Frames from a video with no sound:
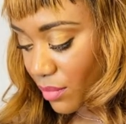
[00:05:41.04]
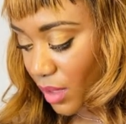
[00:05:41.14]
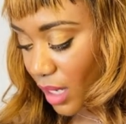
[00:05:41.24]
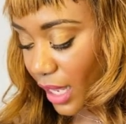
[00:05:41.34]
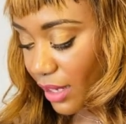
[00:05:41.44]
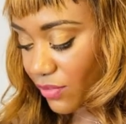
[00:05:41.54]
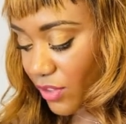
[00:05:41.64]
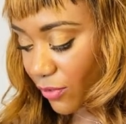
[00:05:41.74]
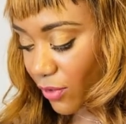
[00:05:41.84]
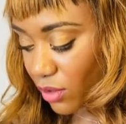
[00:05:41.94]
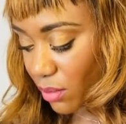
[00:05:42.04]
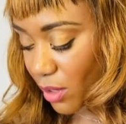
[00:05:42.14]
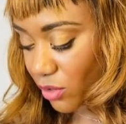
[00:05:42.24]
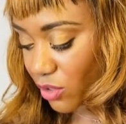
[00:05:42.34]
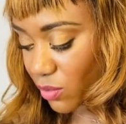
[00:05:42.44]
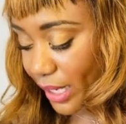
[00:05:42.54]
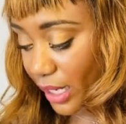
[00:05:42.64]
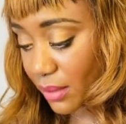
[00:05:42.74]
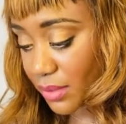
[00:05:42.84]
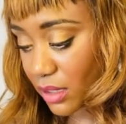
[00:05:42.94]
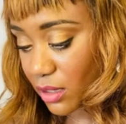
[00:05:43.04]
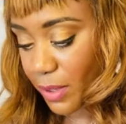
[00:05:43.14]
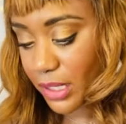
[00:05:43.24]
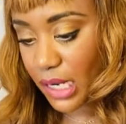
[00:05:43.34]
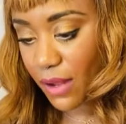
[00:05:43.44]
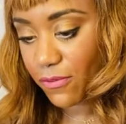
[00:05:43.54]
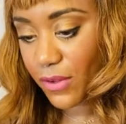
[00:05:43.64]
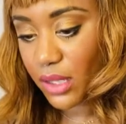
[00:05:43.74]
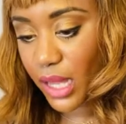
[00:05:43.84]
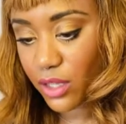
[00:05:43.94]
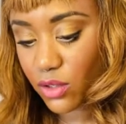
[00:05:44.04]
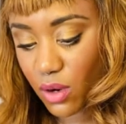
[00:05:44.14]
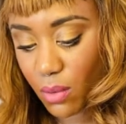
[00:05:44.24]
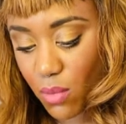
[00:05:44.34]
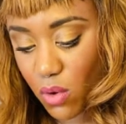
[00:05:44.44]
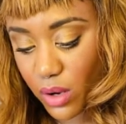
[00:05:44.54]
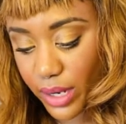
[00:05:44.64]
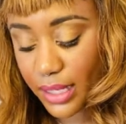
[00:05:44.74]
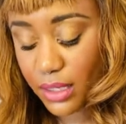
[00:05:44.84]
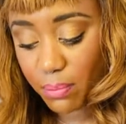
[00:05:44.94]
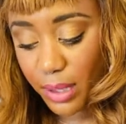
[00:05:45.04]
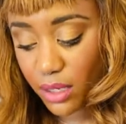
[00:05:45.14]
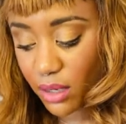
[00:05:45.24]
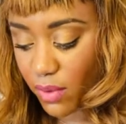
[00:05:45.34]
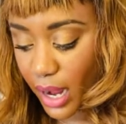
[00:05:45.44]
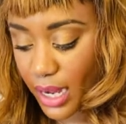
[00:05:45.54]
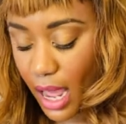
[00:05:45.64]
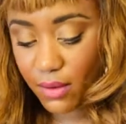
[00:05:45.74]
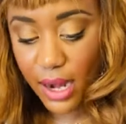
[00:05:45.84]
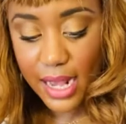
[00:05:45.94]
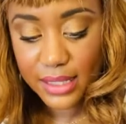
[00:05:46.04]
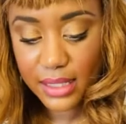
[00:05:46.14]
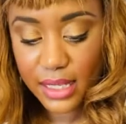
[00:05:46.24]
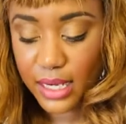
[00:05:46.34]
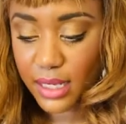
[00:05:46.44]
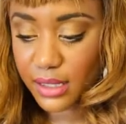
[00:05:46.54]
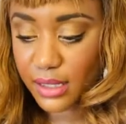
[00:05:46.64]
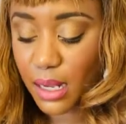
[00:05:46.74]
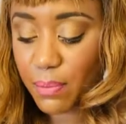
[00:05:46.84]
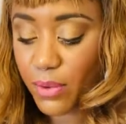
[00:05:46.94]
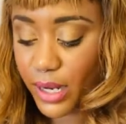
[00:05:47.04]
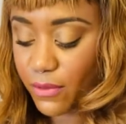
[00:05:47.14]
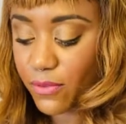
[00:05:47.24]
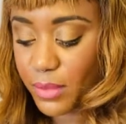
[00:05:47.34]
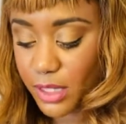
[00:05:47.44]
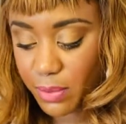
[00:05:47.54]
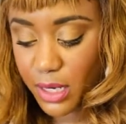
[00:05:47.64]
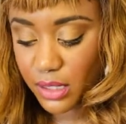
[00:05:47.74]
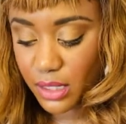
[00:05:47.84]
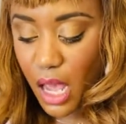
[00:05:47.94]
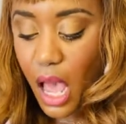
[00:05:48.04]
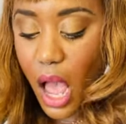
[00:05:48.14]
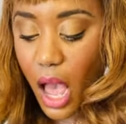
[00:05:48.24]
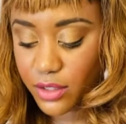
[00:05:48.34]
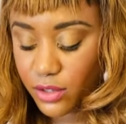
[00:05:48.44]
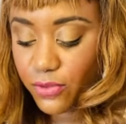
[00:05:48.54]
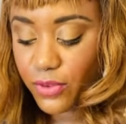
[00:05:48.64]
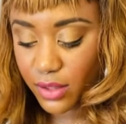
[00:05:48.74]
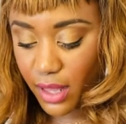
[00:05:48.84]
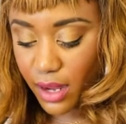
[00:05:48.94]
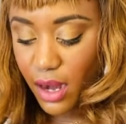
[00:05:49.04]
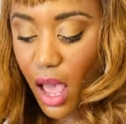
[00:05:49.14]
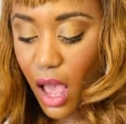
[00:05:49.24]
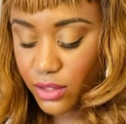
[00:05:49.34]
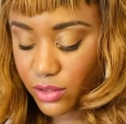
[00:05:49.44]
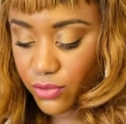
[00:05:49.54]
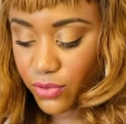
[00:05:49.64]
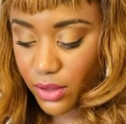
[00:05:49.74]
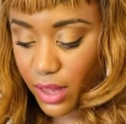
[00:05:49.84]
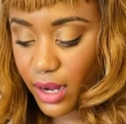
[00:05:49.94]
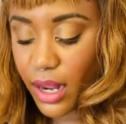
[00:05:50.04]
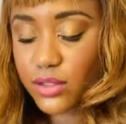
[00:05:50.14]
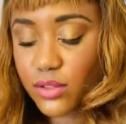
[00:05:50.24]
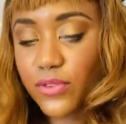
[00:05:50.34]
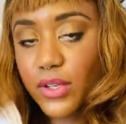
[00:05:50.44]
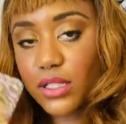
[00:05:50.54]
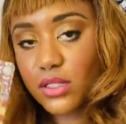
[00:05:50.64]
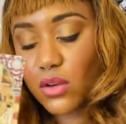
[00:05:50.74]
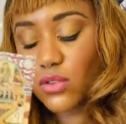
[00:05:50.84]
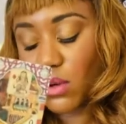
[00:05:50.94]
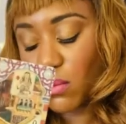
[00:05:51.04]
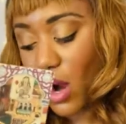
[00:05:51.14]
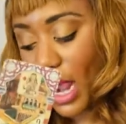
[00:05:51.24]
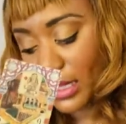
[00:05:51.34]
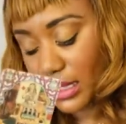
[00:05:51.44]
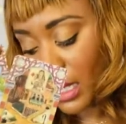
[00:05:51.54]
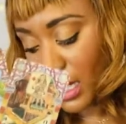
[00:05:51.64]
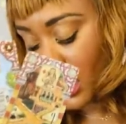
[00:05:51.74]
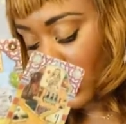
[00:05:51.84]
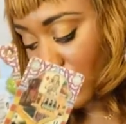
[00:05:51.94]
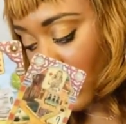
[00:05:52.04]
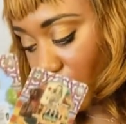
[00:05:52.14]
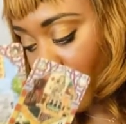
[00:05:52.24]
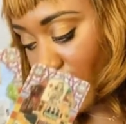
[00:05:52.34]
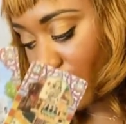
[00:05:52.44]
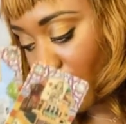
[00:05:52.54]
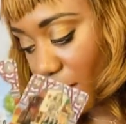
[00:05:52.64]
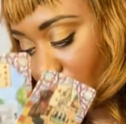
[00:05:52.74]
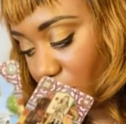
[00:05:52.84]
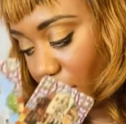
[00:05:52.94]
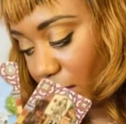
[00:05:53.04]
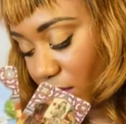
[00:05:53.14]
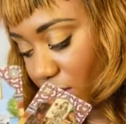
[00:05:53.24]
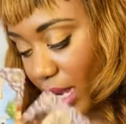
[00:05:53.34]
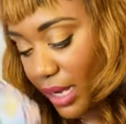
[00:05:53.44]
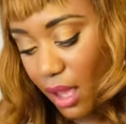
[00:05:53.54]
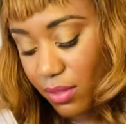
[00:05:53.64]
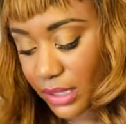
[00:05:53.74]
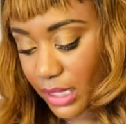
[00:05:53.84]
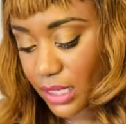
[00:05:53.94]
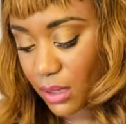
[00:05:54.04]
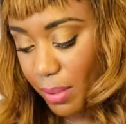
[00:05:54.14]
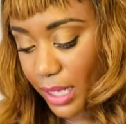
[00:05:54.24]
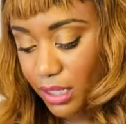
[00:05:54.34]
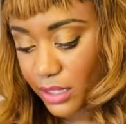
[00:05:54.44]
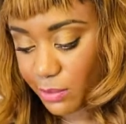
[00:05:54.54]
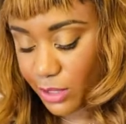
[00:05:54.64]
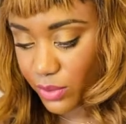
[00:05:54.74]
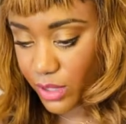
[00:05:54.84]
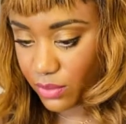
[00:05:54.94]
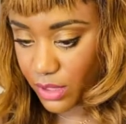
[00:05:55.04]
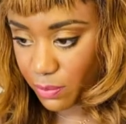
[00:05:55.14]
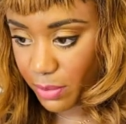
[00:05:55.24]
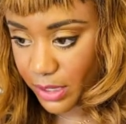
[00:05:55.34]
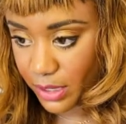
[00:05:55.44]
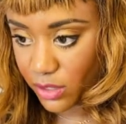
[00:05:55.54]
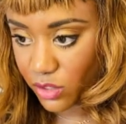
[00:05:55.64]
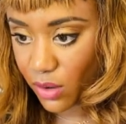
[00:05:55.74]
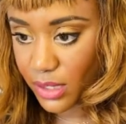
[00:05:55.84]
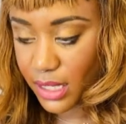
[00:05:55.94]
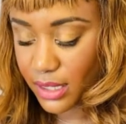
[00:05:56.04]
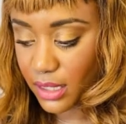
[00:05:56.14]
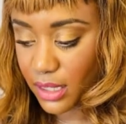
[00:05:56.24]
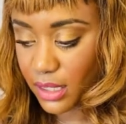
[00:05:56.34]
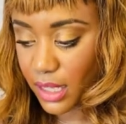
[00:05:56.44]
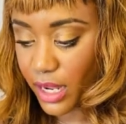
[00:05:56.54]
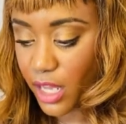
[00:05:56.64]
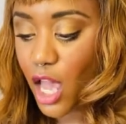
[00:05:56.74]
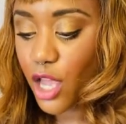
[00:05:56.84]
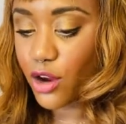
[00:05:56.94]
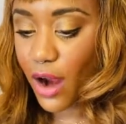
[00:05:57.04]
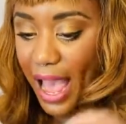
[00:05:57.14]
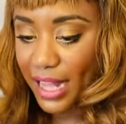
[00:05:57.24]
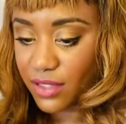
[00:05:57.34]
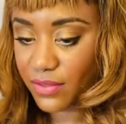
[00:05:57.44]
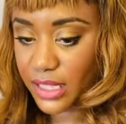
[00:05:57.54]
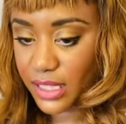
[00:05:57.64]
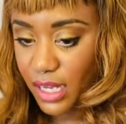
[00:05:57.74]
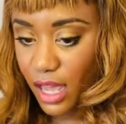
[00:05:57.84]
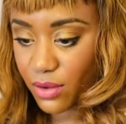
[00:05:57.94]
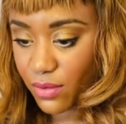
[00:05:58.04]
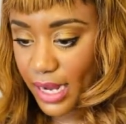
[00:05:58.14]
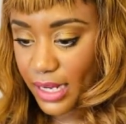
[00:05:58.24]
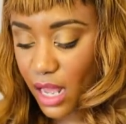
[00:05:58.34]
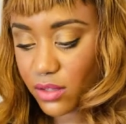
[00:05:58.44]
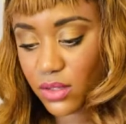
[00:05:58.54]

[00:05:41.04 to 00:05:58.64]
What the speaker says: A lot of difficult emotions when it comes to this person. I feel like you are more independent right now and isolated and separated from this person. I do feel that. I do feel that. I do feel as though you are more isolated and separated from this person right now. There's independence between you and this person. So it doesn't look like you're actively together right now.